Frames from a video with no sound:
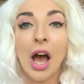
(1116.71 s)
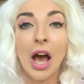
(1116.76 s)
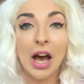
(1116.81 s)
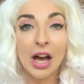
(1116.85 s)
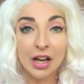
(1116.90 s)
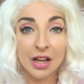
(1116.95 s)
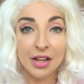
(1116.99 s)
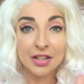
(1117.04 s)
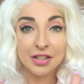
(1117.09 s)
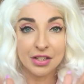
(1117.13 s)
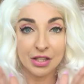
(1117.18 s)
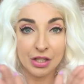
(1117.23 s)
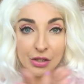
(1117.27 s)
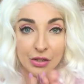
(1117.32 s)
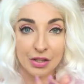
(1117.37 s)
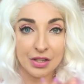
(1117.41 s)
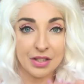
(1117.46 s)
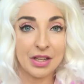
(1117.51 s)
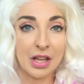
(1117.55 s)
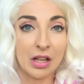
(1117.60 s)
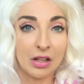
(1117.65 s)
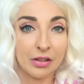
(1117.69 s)
Ask
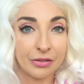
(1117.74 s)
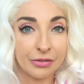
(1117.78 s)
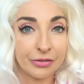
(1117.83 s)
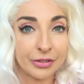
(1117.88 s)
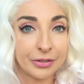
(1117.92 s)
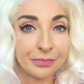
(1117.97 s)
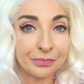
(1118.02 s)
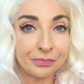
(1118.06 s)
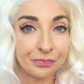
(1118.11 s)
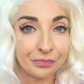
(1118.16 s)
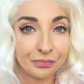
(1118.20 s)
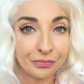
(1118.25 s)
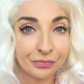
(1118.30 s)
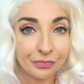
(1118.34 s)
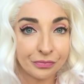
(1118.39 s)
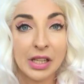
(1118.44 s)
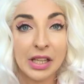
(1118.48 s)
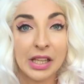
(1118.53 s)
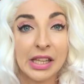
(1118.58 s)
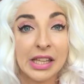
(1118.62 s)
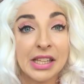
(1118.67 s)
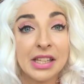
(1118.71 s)
yourself,
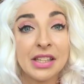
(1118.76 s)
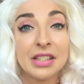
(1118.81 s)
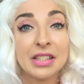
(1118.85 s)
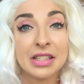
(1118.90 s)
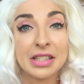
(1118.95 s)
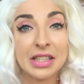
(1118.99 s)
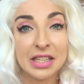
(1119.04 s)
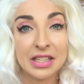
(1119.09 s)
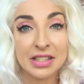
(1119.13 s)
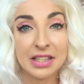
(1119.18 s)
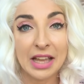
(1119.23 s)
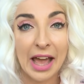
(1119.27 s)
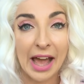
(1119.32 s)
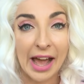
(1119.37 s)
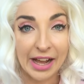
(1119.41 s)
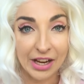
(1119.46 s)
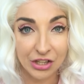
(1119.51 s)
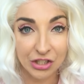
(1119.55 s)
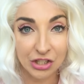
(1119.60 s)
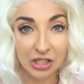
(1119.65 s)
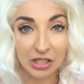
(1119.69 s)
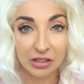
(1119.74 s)
is this
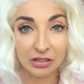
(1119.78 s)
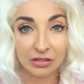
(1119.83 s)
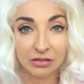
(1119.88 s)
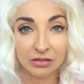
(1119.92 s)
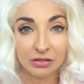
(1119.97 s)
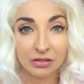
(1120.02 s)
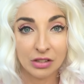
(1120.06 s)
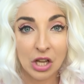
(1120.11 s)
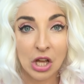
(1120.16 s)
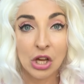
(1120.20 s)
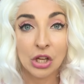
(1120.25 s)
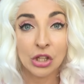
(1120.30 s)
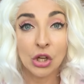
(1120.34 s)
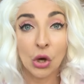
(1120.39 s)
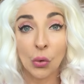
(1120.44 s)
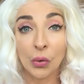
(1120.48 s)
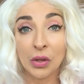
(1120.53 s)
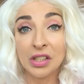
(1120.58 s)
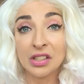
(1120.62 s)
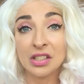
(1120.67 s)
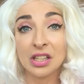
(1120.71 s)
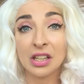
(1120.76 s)
action
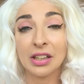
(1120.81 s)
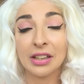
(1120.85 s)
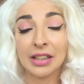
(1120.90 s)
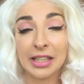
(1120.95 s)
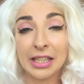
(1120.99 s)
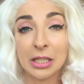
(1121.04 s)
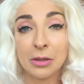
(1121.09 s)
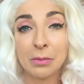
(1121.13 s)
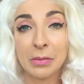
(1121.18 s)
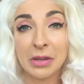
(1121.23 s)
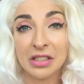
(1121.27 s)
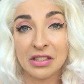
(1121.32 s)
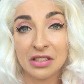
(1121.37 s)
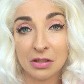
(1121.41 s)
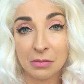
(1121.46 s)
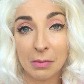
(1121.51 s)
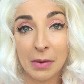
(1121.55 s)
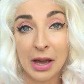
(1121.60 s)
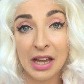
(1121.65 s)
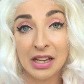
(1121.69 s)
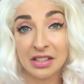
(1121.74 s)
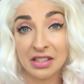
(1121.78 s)
going to lead me to
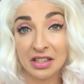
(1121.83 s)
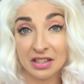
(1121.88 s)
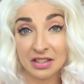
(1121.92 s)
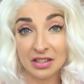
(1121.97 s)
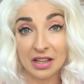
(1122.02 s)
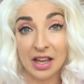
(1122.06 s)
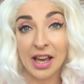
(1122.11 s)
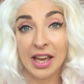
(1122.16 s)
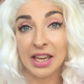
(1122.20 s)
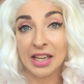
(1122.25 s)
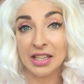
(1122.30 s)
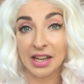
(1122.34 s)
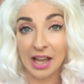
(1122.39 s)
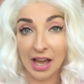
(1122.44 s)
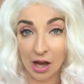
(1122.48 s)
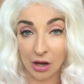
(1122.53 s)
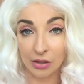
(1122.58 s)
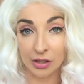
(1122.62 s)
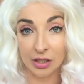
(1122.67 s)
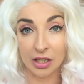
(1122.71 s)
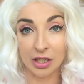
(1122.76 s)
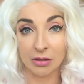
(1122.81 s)
my desired
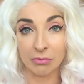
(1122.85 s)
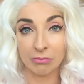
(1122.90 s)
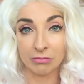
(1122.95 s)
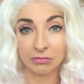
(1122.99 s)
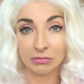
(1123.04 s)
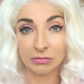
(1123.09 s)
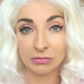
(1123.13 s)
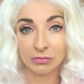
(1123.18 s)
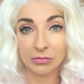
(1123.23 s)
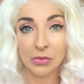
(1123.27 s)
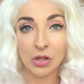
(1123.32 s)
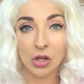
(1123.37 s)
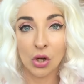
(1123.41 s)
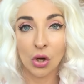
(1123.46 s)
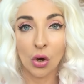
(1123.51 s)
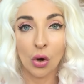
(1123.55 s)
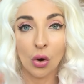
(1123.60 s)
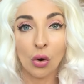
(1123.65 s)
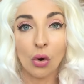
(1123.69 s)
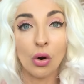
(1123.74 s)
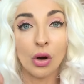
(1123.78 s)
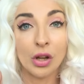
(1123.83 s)
outcome
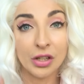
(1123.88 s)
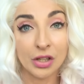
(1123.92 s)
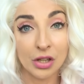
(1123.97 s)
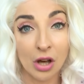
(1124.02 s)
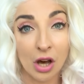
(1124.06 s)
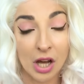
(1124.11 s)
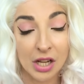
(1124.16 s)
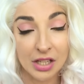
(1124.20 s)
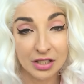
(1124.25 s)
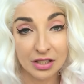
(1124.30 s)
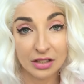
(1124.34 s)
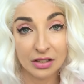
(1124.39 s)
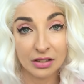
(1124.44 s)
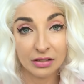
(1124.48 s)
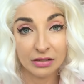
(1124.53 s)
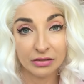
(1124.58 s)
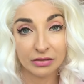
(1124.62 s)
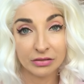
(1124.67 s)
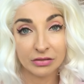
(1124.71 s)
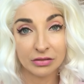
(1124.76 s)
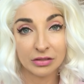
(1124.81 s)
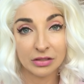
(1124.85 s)
or not?
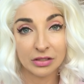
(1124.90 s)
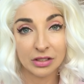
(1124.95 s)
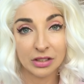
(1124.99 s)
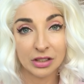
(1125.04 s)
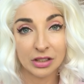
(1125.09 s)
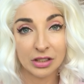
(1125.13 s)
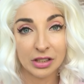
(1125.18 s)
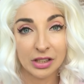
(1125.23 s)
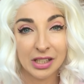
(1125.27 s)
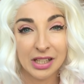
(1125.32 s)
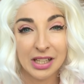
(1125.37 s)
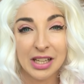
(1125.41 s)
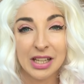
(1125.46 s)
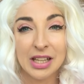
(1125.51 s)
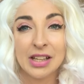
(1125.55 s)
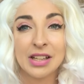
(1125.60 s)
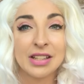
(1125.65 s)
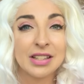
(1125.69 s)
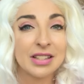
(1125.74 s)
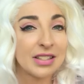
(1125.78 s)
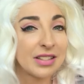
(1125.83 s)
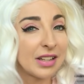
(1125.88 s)

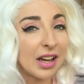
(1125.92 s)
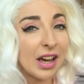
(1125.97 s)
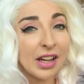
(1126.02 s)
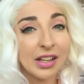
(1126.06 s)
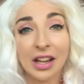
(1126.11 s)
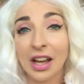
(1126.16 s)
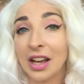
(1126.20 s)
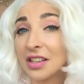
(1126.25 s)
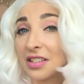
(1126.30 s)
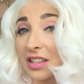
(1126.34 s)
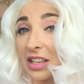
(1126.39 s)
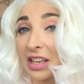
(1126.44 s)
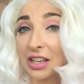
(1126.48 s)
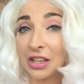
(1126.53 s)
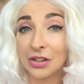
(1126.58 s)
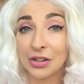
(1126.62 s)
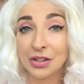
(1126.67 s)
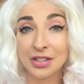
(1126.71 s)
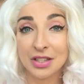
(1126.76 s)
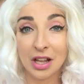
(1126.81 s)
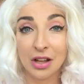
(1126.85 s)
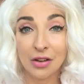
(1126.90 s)
Start asking
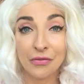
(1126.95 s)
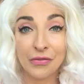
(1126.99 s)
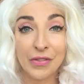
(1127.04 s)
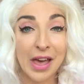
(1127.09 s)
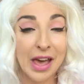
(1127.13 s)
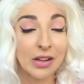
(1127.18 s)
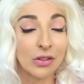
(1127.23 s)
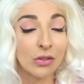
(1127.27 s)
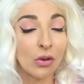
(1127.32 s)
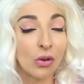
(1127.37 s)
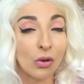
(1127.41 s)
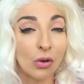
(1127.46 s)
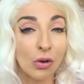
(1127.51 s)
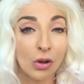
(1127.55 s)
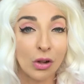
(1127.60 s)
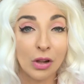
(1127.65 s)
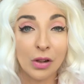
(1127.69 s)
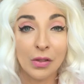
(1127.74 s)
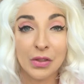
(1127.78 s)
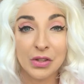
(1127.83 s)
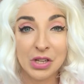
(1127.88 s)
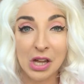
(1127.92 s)
yourself that
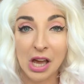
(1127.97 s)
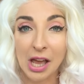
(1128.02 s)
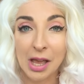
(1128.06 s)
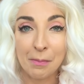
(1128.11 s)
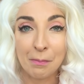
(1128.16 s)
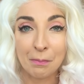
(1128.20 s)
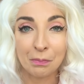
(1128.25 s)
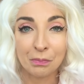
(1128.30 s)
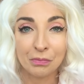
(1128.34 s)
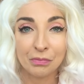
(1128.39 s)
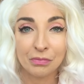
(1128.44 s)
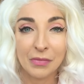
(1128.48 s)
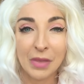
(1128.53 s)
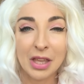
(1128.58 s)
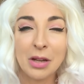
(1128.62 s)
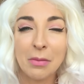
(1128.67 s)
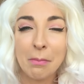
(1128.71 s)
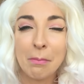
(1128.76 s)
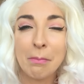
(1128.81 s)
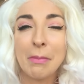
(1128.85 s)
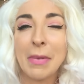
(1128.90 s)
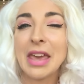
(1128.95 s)
all the time. It
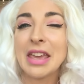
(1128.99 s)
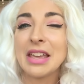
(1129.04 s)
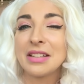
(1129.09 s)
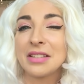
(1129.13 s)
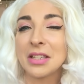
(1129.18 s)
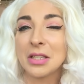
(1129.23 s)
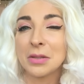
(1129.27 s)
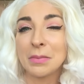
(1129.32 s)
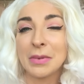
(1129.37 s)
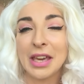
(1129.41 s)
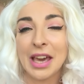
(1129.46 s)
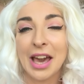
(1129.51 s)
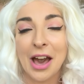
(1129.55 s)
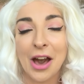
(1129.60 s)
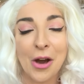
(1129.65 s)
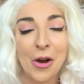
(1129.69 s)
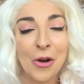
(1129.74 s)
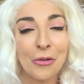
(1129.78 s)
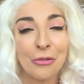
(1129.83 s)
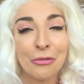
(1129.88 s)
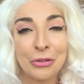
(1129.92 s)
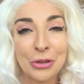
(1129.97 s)
amazes me
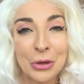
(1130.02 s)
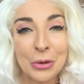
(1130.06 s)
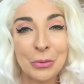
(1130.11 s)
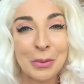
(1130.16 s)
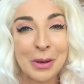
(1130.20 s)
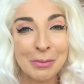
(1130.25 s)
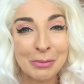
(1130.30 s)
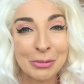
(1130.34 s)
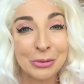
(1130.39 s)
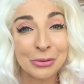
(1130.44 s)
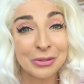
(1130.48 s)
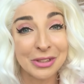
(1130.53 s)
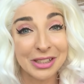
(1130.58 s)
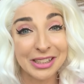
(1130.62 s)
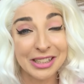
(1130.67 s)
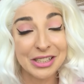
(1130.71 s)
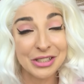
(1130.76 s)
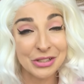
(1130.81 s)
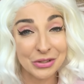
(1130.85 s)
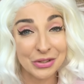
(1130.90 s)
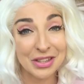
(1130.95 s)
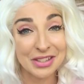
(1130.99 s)
how few people
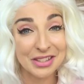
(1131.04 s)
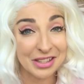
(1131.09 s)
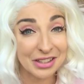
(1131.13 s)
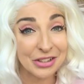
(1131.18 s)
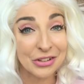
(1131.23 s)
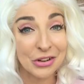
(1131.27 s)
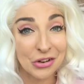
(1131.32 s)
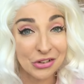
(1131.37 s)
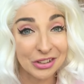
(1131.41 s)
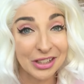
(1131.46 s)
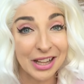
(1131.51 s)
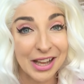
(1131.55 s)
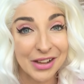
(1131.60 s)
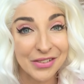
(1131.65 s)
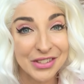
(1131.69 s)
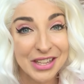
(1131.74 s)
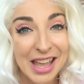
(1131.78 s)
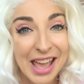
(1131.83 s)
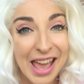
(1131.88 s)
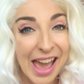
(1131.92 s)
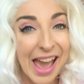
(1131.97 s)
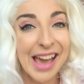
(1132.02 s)
really do this in their own
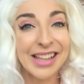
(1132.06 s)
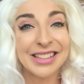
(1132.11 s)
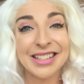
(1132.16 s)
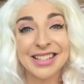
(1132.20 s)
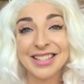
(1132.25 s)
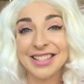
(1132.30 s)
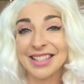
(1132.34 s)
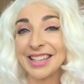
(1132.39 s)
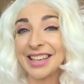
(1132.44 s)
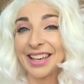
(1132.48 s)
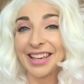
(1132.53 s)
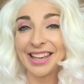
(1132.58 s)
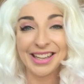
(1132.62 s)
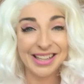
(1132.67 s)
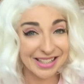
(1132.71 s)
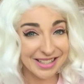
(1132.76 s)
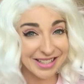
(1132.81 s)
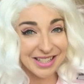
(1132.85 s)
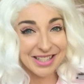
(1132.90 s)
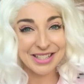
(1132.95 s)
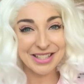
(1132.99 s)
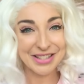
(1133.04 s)
lives. And it's the
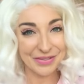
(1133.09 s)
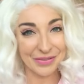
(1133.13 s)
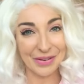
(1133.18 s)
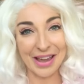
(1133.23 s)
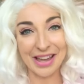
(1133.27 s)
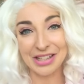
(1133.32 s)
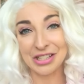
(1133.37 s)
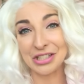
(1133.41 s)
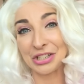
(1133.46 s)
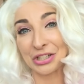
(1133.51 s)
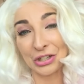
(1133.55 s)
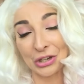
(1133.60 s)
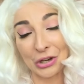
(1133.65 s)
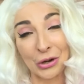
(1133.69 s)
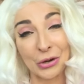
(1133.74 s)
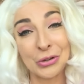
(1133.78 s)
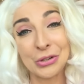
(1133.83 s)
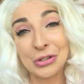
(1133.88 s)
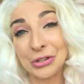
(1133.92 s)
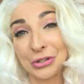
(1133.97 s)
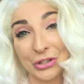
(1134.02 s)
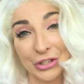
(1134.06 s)
easiest way to
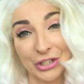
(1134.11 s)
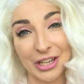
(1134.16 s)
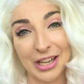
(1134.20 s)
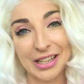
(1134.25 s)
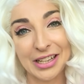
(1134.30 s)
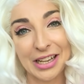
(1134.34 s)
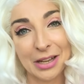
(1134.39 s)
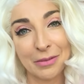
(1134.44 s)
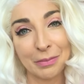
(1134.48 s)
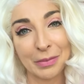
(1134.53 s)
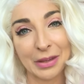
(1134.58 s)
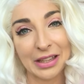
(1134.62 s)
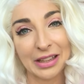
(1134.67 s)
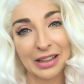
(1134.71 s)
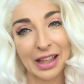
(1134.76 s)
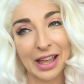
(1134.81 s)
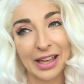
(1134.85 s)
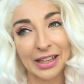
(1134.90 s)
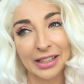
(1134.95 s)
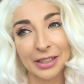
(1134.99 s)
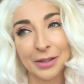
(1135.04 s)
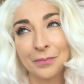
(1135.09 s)
decode your shit and be
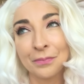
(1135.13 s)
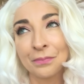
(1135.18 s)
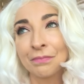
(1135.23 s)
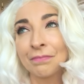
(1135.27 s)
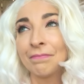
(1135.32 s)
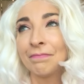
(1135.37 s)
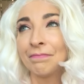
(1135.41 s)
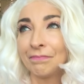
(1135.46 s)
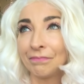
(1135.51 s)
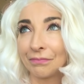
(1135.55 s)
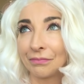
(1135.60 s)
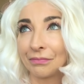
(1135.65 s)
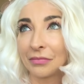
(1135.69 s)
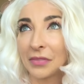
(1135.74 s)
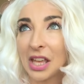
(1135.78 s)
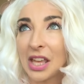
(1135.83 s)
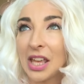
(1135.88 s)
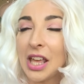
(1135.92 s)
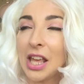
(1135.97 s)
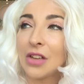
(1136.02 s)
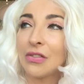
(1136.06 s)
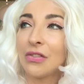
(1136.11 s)
like,
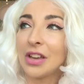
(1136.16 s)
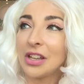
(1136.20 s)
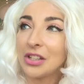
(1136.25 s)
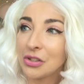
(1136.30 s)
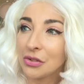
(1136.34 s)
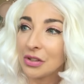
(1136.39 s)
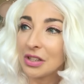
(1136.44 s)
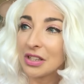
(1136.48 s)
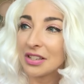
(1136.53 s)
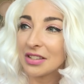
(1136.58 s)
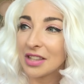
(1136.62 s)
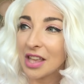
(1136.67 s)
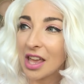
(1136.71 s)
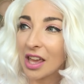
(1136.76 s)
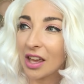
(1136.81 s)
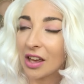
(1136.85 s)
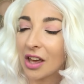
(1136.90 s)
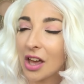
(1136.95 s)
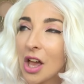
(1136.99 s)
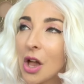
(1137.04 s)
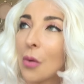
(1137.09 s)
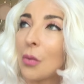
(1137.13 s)
if I do this thing,
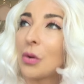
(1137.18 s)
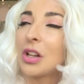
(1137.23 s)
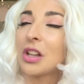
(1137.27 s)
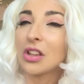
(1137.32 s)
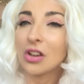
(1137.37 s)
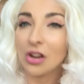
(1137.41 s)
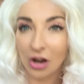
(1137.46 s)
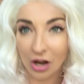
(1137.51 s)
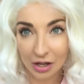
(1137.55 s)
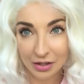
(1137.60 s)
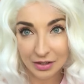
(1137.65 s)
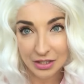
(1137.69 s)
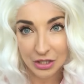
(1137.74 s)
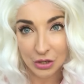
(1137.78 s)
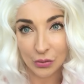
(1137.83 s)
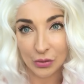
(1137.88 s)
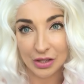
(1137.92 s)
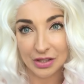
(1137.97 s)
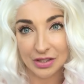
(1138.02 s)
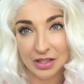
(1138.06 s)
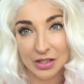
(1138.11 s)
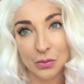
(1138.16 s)
what are the
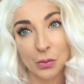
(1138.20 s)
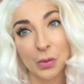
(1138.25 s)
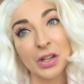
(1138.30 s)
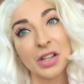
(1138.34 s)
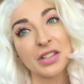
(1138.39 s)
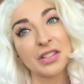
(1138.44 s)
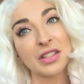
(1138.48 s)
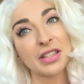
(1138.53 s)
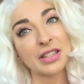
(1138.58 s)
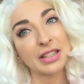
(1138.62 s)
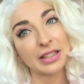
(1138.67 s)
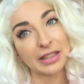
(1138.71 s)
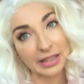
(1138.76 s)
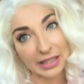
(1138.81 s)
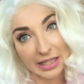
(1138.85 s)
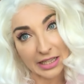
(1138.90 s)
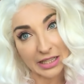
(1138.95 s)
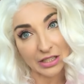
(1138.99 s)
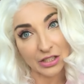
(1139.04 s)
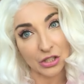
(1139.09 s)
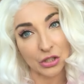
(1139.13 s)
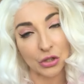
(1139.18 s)
consequences? What does this
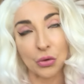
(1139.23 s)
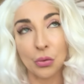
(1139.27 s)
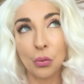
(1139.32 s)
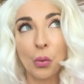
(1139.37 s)
lead to?